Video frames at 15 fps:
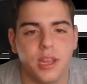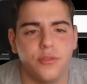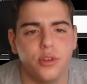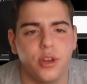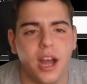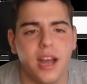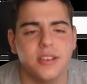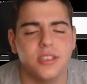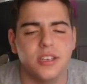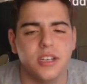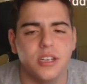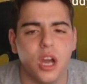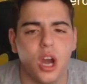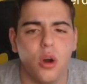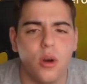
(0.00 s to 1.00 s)
If you guys
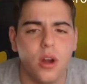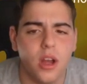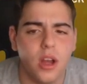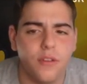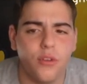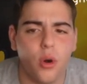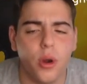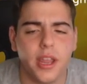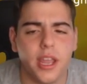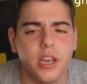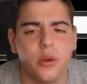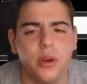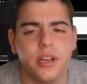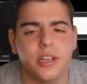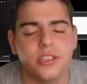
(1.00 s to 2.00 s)
didn't know, before we get
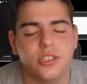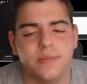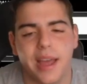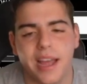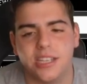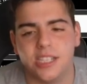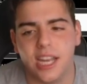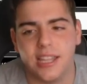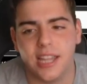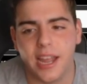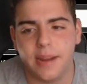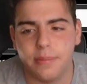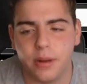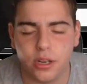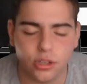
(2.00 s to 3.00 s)
into it, smash that
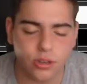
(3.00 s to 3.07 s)
like button,